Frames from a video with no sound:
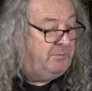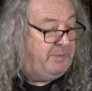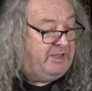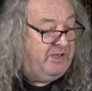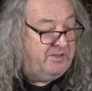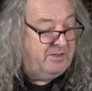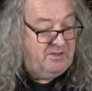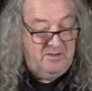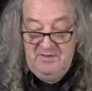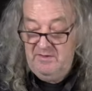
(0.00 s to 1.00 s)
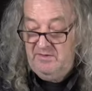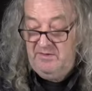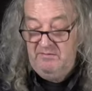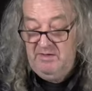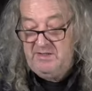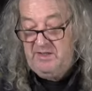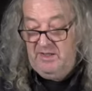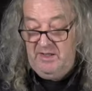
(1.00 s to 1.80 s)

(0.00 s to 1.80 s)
because the rest of the